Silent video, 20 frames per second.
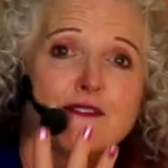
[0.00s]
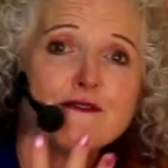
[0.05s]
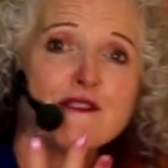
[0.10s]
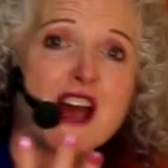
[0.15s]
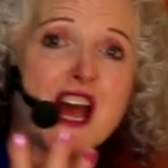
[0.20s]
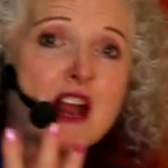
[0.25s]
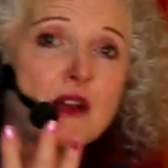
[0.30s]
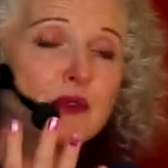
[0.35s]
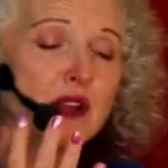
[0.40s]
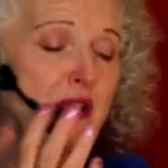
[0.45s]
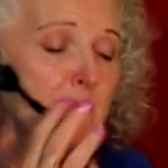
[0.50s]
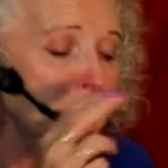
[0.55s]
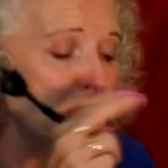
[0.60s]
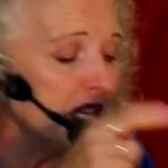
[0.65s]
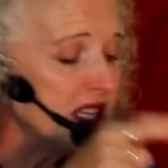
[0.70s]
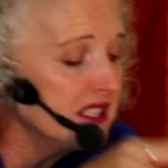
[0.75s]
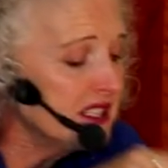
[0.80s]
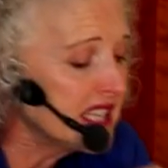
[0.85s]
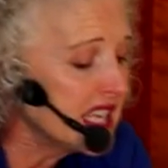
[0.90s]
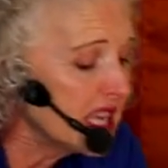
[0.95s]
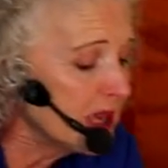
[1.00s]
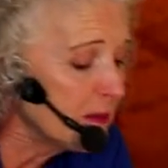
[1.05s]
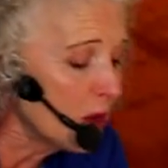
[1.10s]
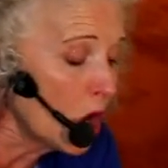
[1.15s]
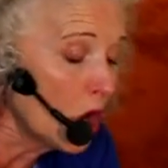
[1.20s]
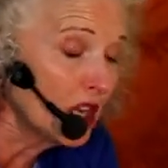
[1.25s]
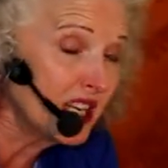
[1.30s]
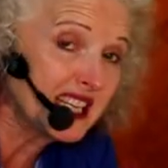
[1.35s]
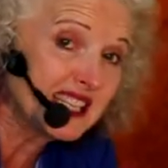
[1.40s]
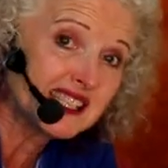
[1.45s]
very busy
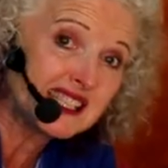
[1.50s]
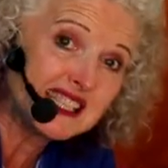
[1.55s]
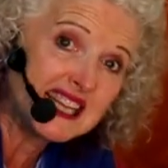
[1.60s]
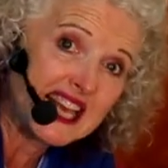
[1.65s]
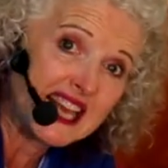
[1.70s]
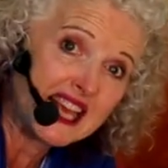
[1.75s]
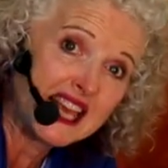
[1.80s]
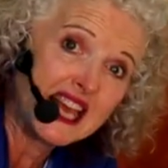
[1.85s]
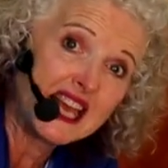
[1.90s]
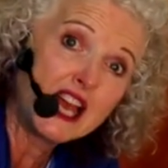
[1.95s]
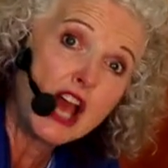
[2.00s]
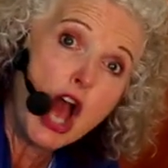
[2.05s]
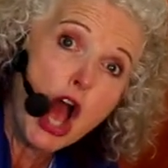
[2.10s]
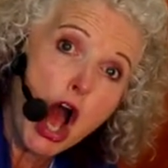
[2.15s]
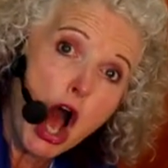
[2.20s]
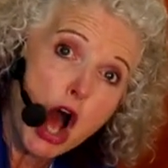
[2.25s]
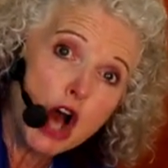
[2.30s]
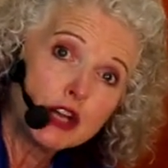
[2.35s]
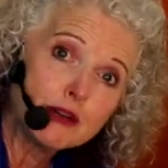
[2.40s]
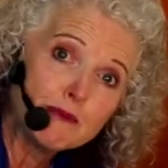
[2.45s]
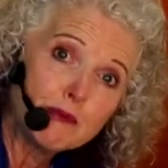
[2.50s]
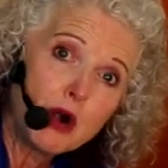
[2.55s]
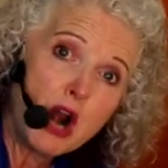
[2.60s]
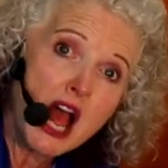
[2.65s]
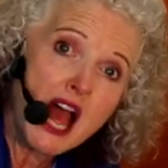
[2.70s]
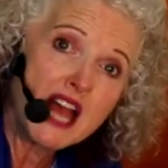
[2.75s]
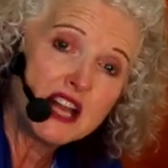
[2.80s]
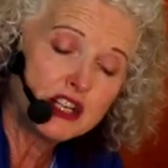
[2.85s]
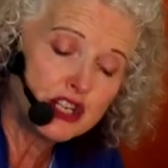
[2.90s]
morning, snicking on brine